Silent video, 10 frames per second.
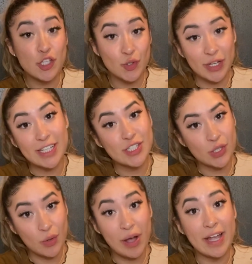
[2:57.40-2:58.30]
you guys
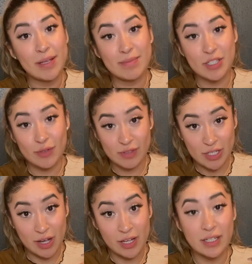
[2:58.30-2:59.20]
know, I am
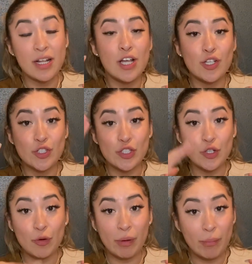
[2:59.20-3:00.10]
self-taught,
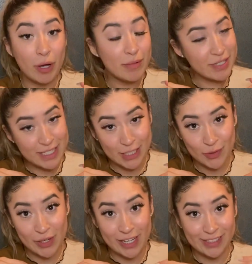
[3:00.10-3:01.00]
so my mom doesn't know how to